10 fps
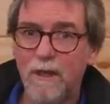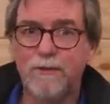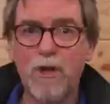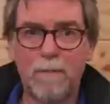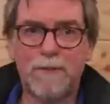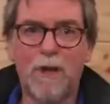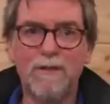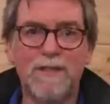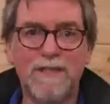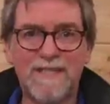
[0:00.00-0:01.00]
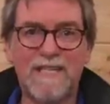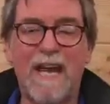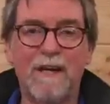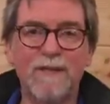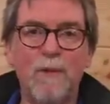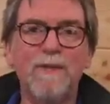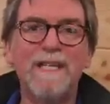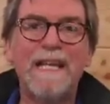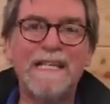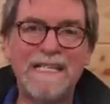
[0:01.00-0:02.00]
dropped onto the scales, it was
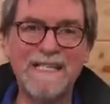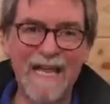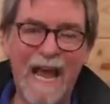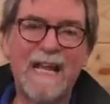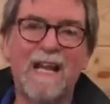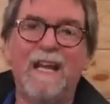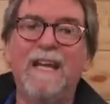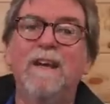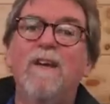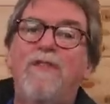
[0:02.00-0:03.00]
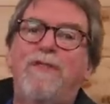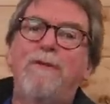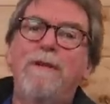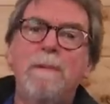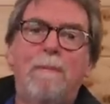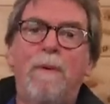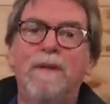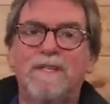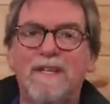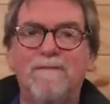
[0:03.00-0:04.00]
exactly
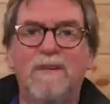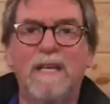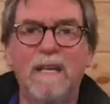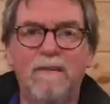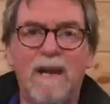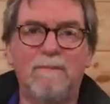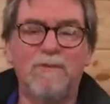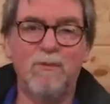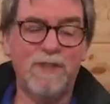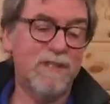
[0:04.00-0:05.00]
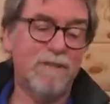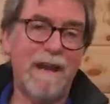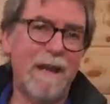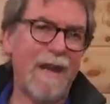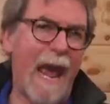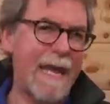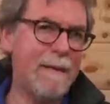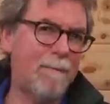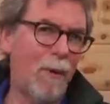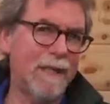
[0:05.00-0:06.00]
3.7 kilograms, which is around
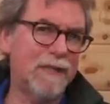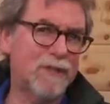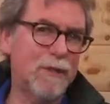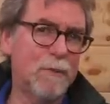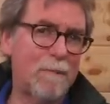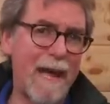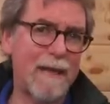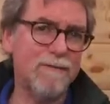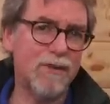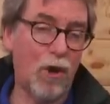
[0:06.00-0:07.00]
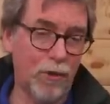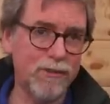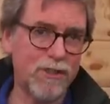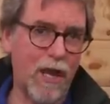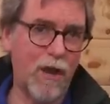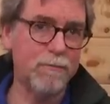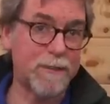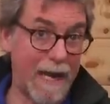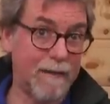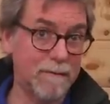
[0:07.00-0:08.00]
8.2 pounds,
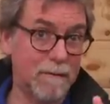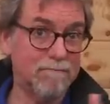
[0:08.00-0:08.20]
unscoped and